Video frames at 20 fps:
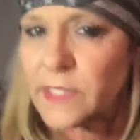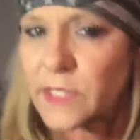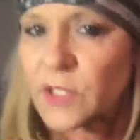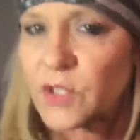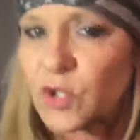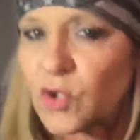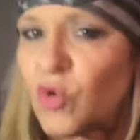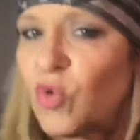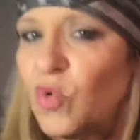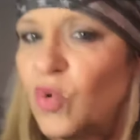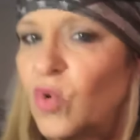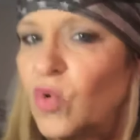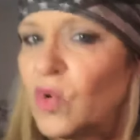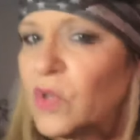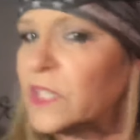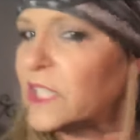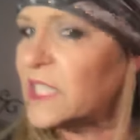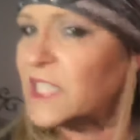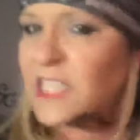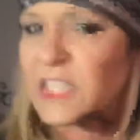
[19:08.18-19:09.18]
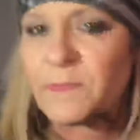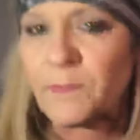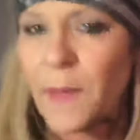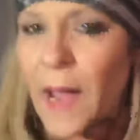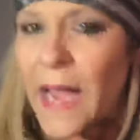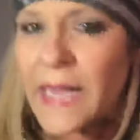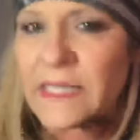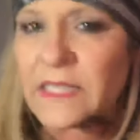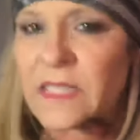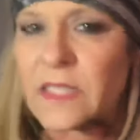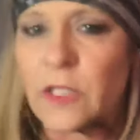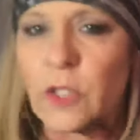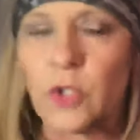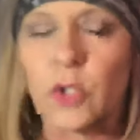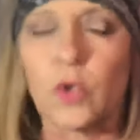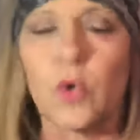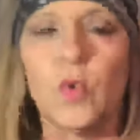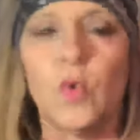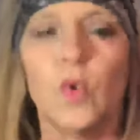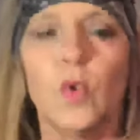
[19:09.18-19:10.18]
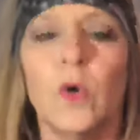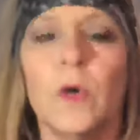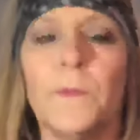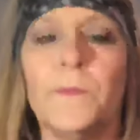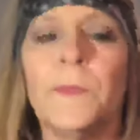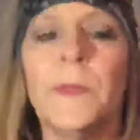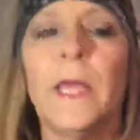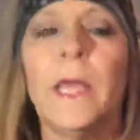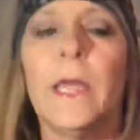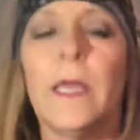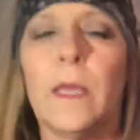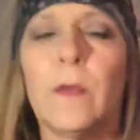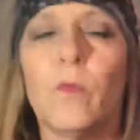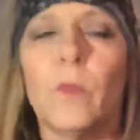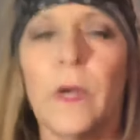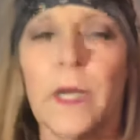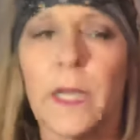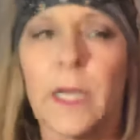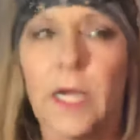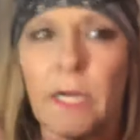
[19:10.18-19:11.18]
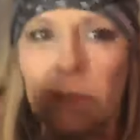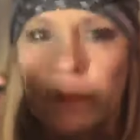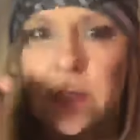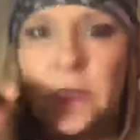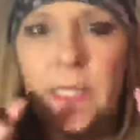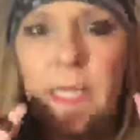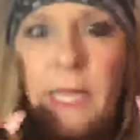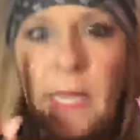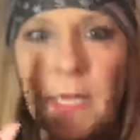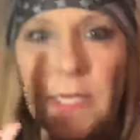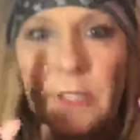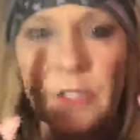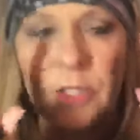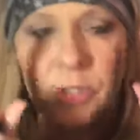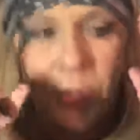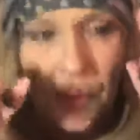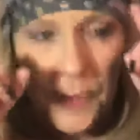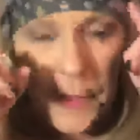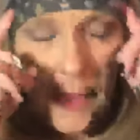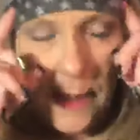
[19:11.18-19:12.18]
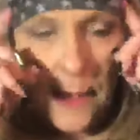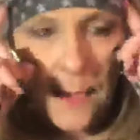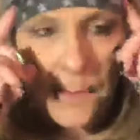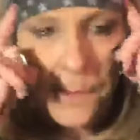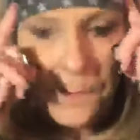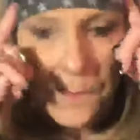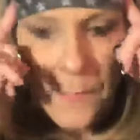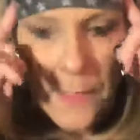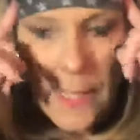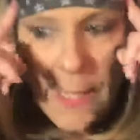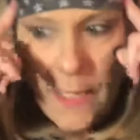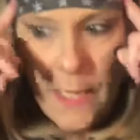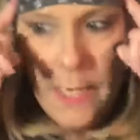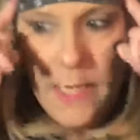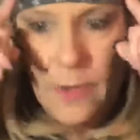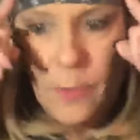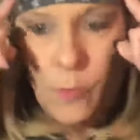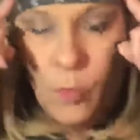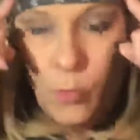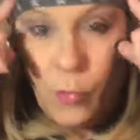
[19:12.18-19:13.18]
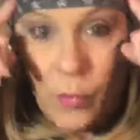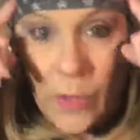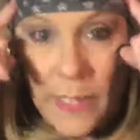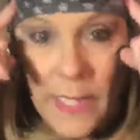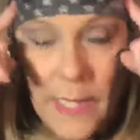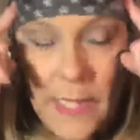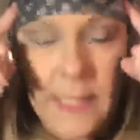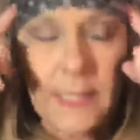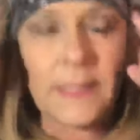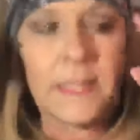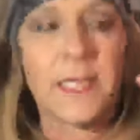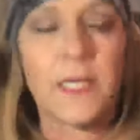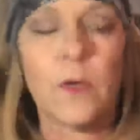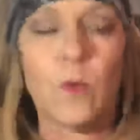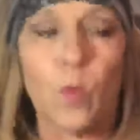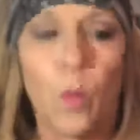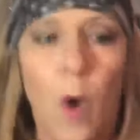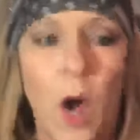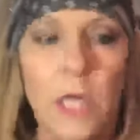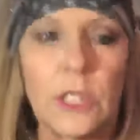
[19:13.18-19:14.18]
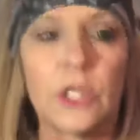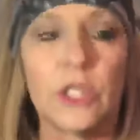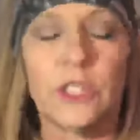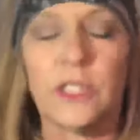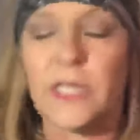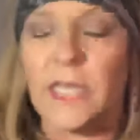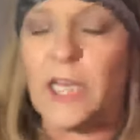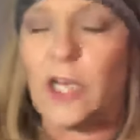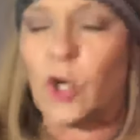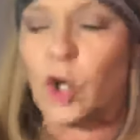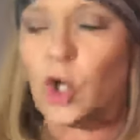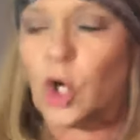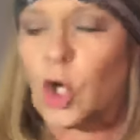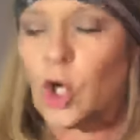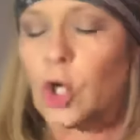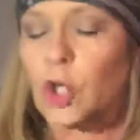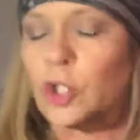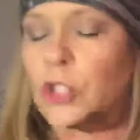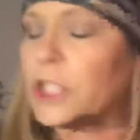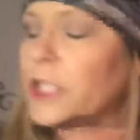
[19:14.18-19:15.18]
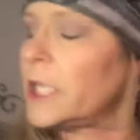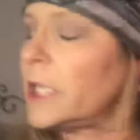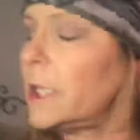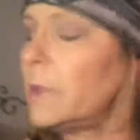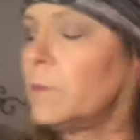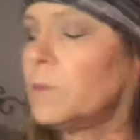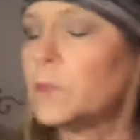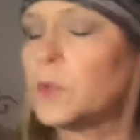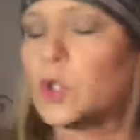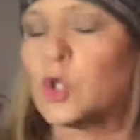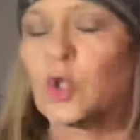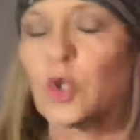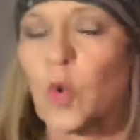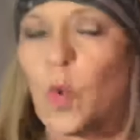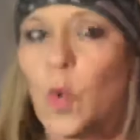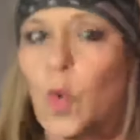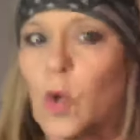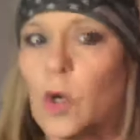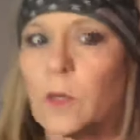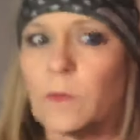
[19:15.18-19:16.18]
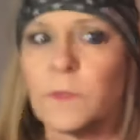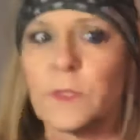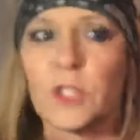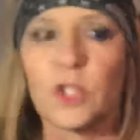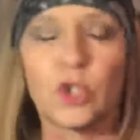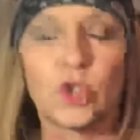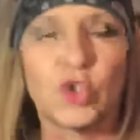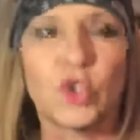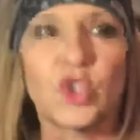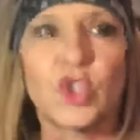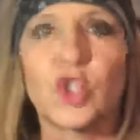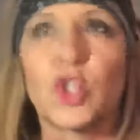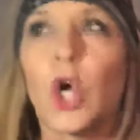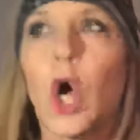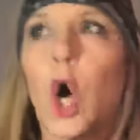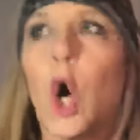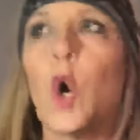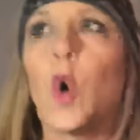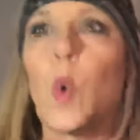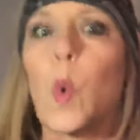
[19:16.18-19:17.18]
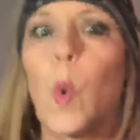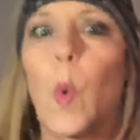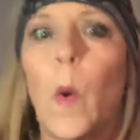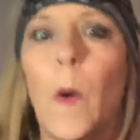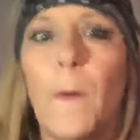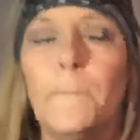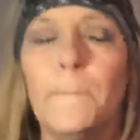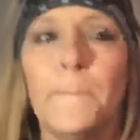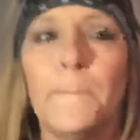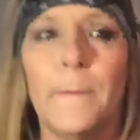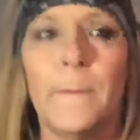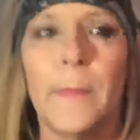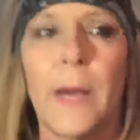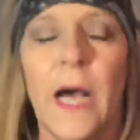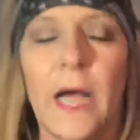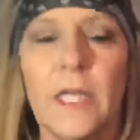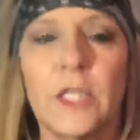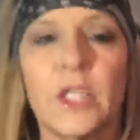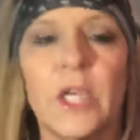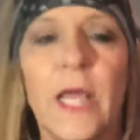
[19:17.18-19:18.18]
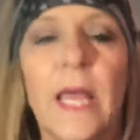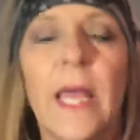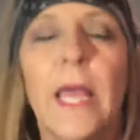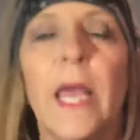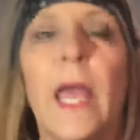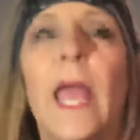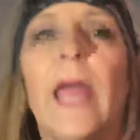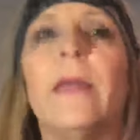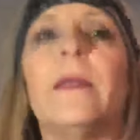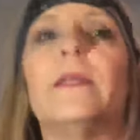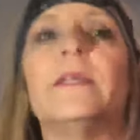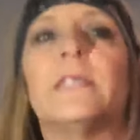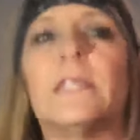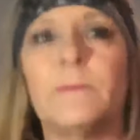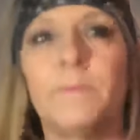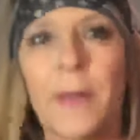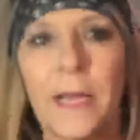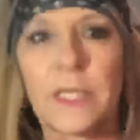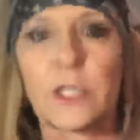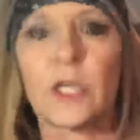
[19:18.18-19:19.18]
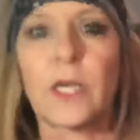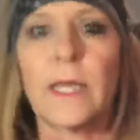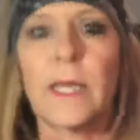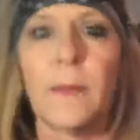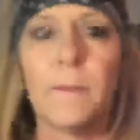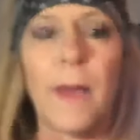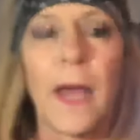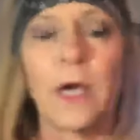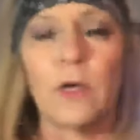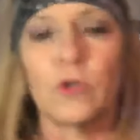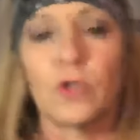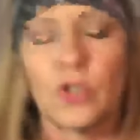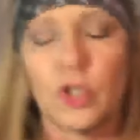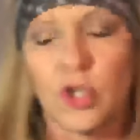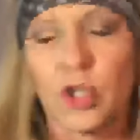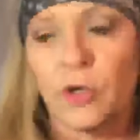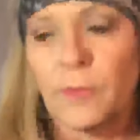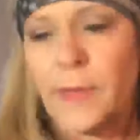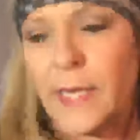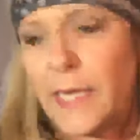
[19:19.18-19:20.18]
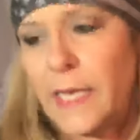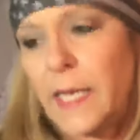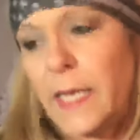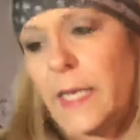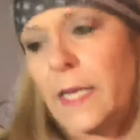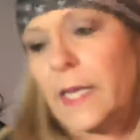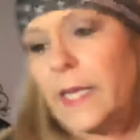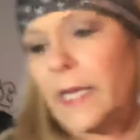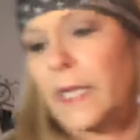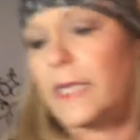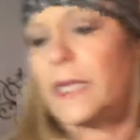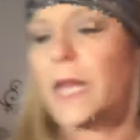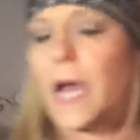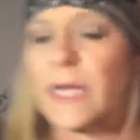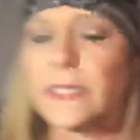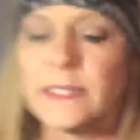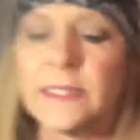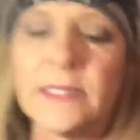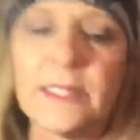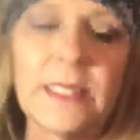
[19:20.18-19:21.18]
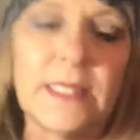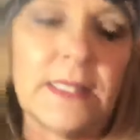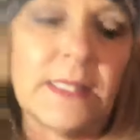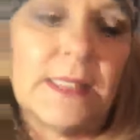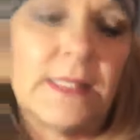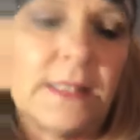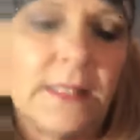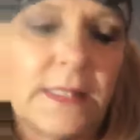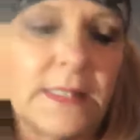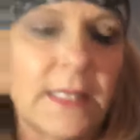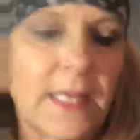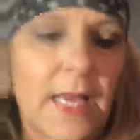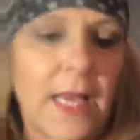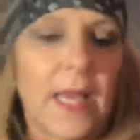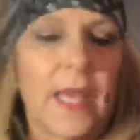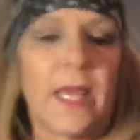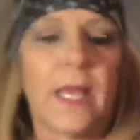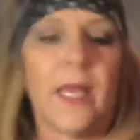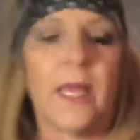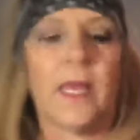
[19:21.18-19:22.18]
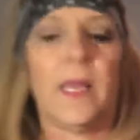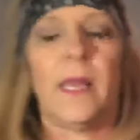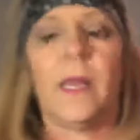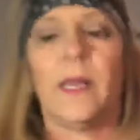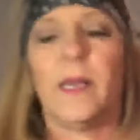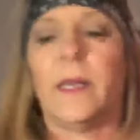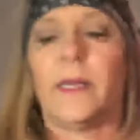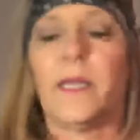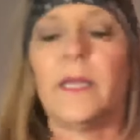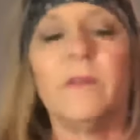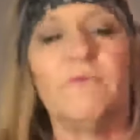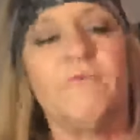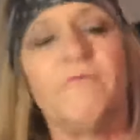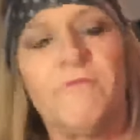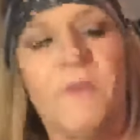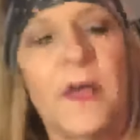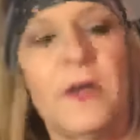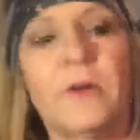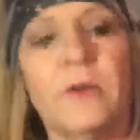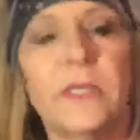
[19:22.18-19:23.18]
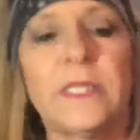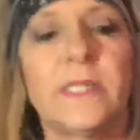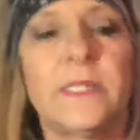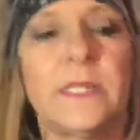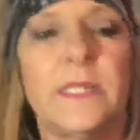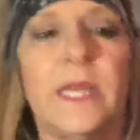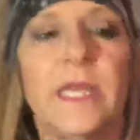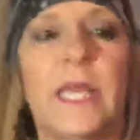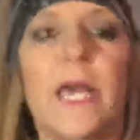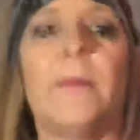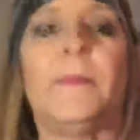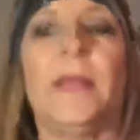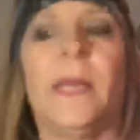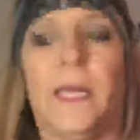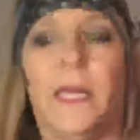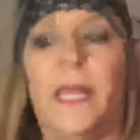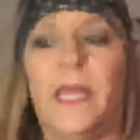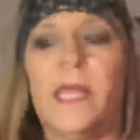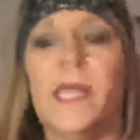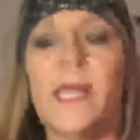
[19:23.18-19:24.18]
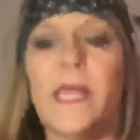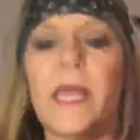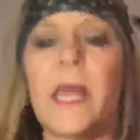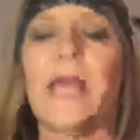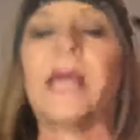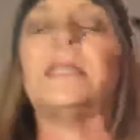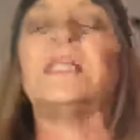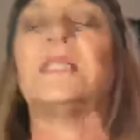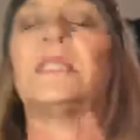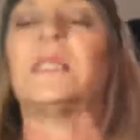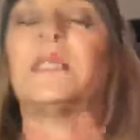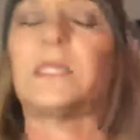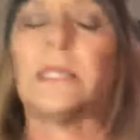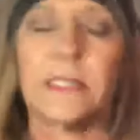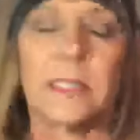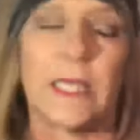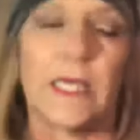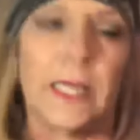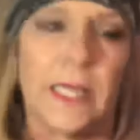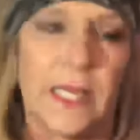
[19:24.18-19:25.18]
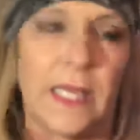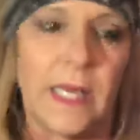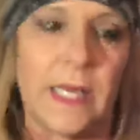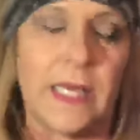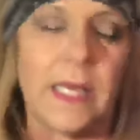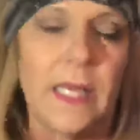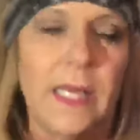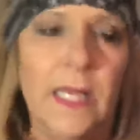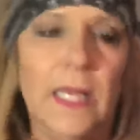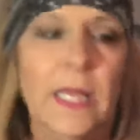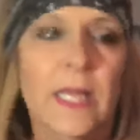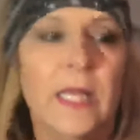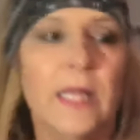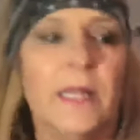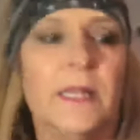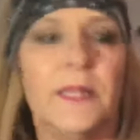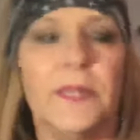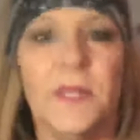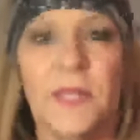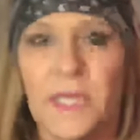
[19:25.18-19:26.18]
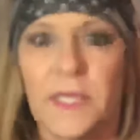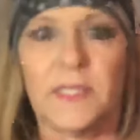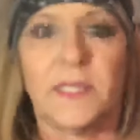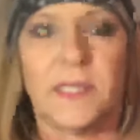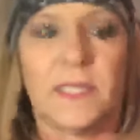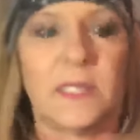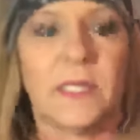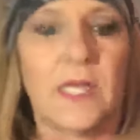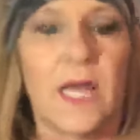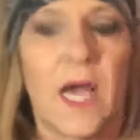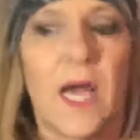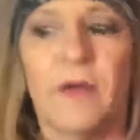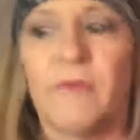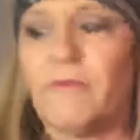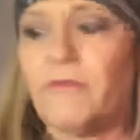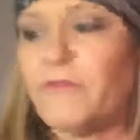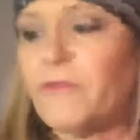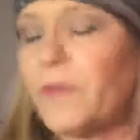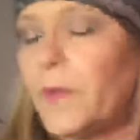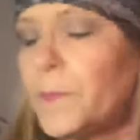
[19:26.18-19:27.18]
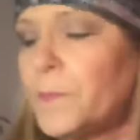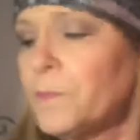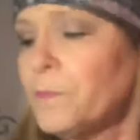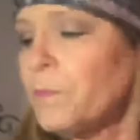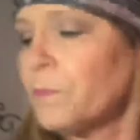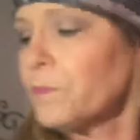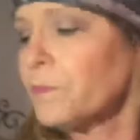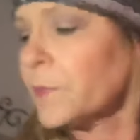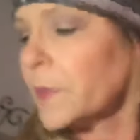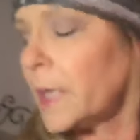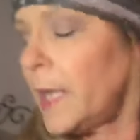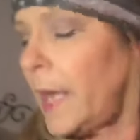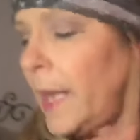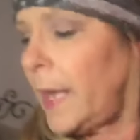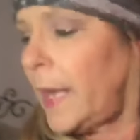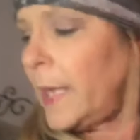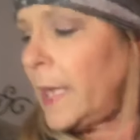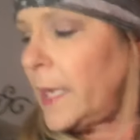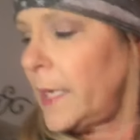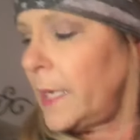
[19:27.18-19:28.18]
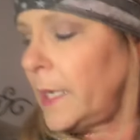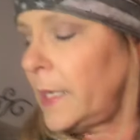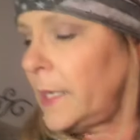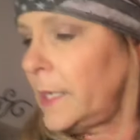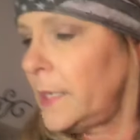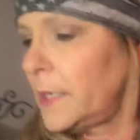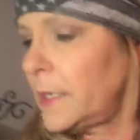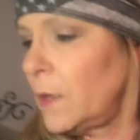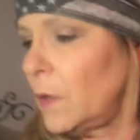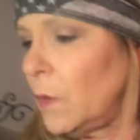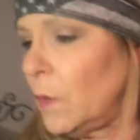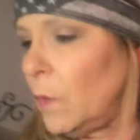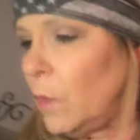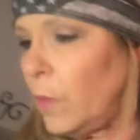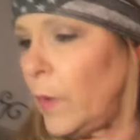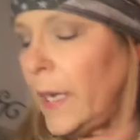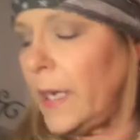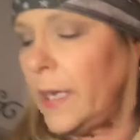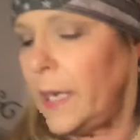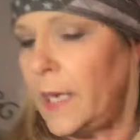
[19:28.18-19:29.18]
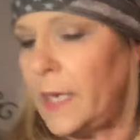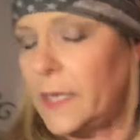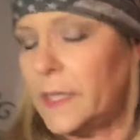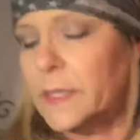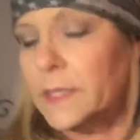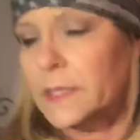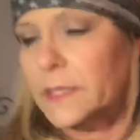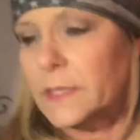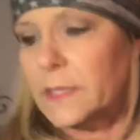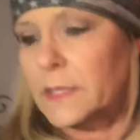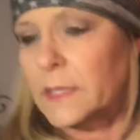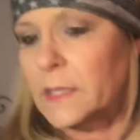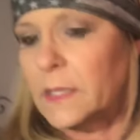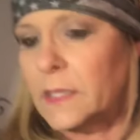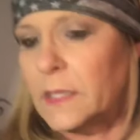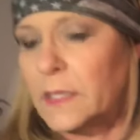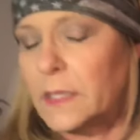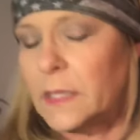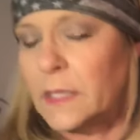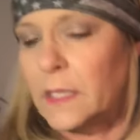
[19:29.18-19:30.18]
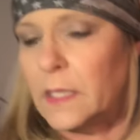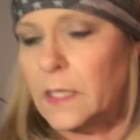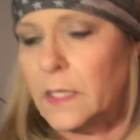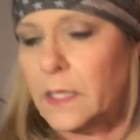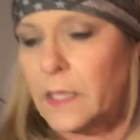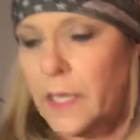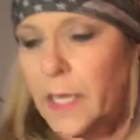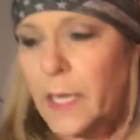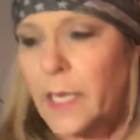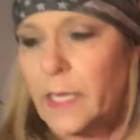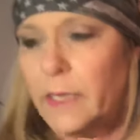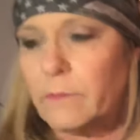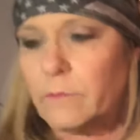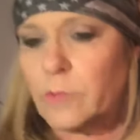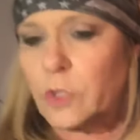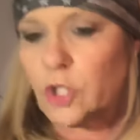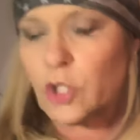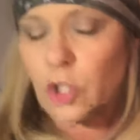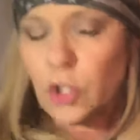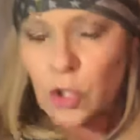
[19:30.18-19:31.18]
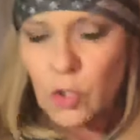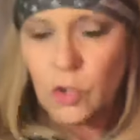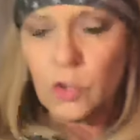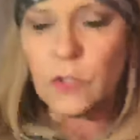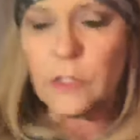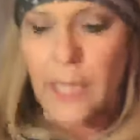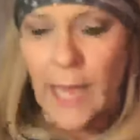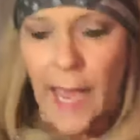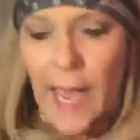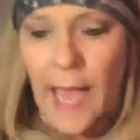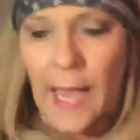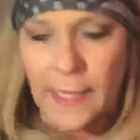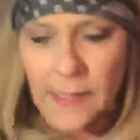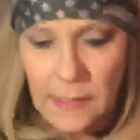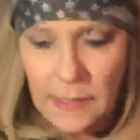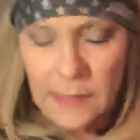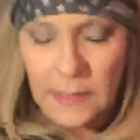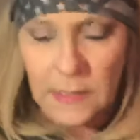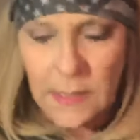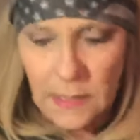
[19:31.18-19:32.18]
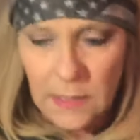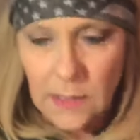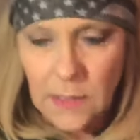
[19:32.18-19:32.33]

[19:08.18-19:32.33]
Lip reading: school, despises school, when it comes to history, he reads, he watches, he learns, he absorbs so much. And especially about Germany and Nazis and Confederacy. I mean, he has studied this stuff. And when it came to that,